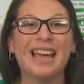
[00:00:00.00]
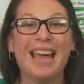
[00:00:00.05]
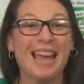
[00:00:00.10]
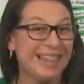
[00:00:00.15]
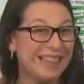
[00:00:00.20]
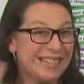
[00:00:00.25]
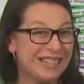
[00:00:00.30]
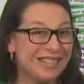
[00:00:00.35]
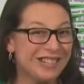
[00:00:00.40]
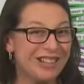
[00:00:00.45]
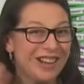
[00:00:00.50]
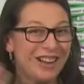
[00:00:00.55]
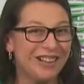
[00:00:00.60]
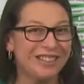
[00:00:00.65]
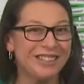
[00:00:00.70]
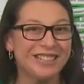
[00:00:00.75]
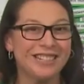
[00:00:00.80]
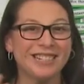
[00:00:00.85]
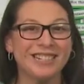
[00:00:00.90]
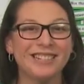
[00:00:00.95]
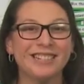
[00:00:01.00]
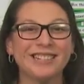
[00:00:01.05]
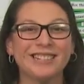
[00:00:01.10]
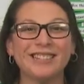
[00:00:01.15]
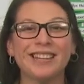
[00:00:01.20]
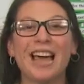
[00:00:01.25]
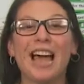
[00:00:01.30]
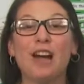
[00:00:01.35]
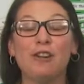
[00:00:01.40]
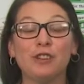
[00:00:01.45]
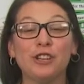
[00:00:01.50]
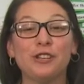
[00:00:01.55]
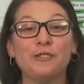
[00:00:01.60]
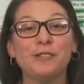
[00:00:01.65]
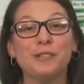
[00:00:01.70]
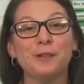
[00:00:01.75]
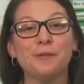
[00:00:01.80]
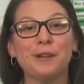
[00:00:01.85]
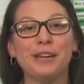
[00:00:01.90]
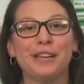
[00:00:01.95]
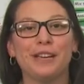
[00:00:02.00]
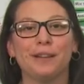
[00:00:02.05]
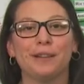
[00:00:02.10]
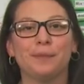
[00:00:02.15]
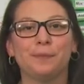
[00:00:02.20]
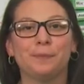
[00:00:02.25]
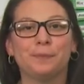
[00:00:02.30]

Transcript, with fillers: Hey there, geologists. How are you doing?